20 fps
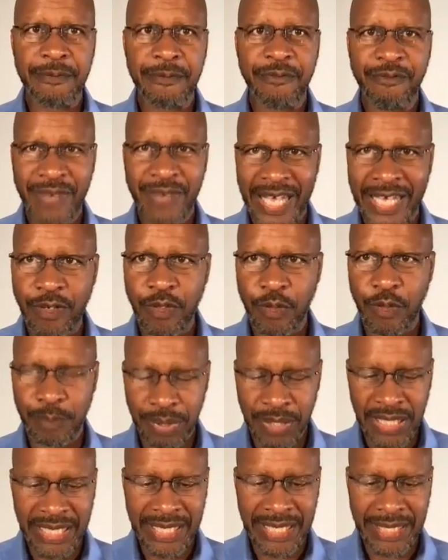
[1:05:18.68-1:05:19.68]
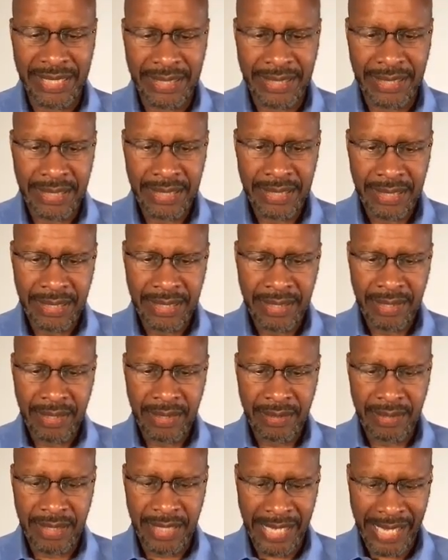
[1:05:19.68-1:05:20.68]
final plague,
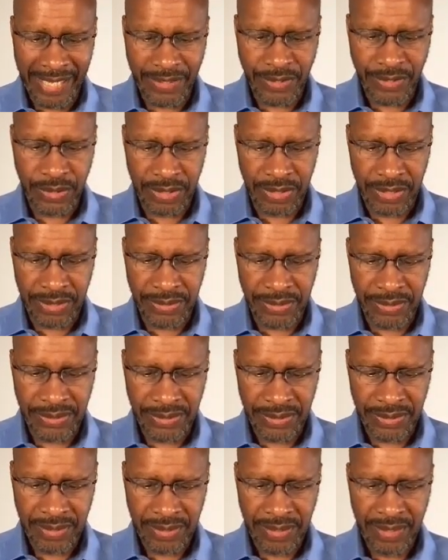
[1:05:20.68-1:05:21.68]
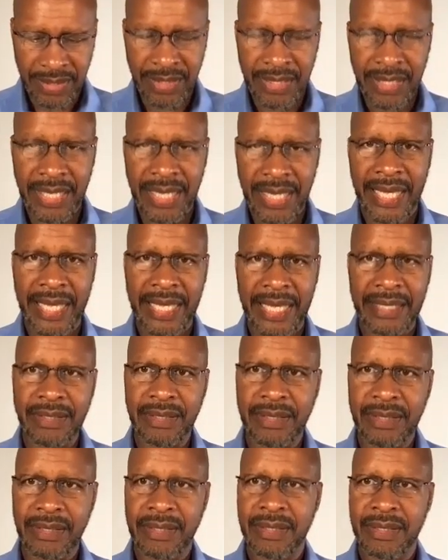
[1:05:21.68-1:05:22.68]
the Exodus,
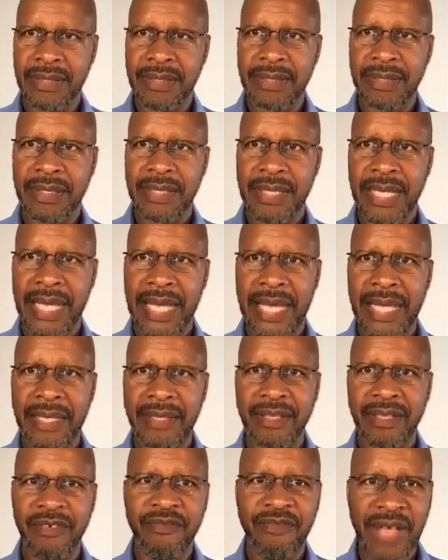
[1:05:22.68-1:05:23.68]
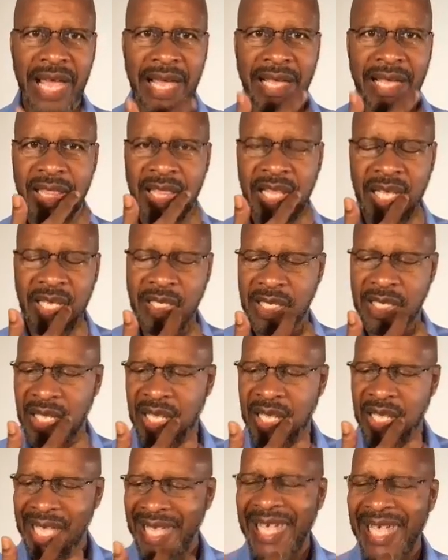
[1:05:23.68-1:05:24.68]
and the fact that
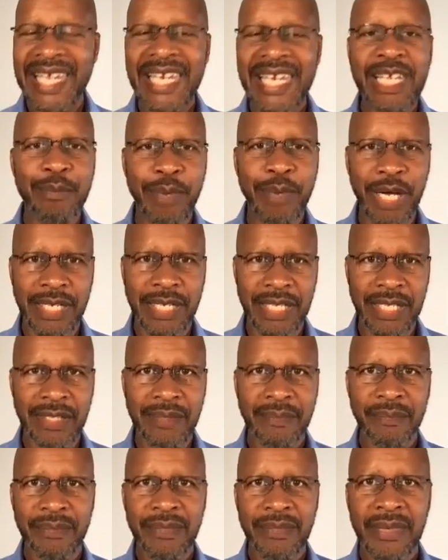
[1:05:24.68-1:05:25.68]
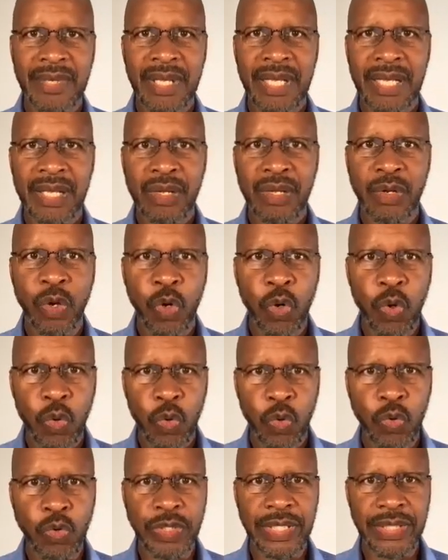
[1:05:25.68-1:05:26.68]
anybody
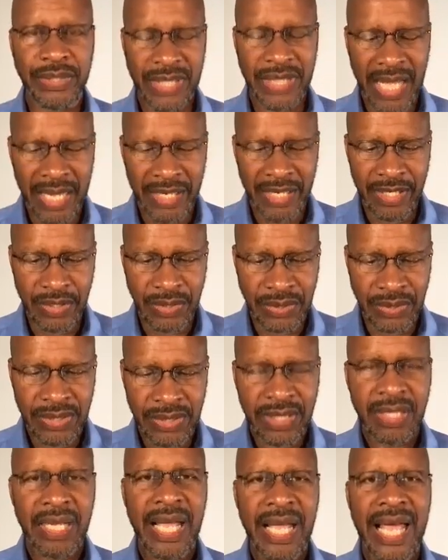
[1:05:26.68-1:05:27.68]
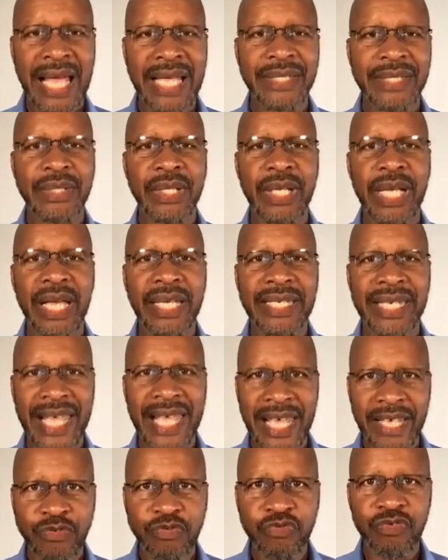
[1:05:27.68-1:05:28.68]
who desires has an
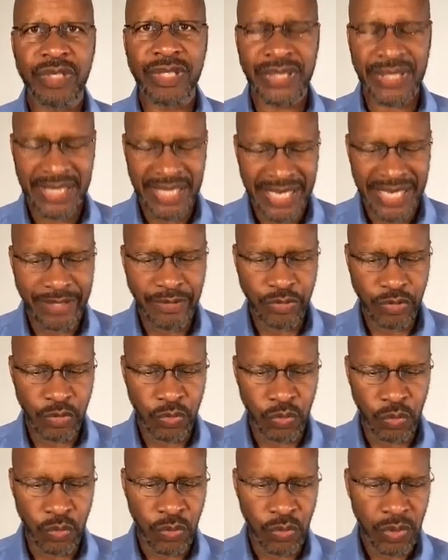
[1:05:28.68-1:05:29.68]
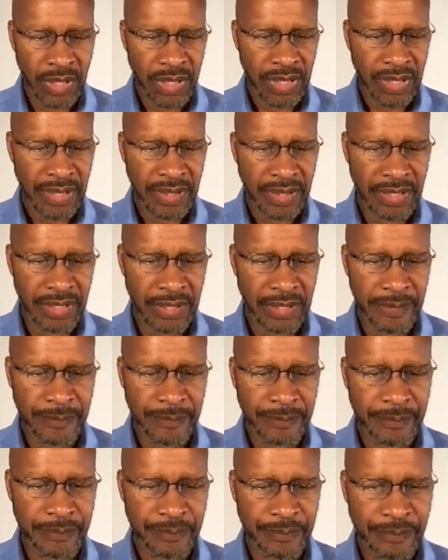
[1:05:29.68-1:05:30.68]
entrance into
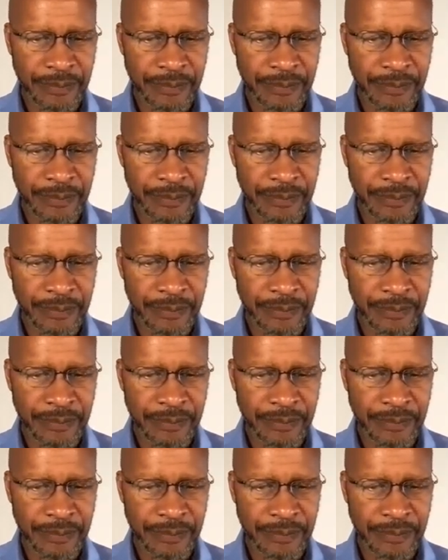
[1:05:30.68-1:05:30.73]
the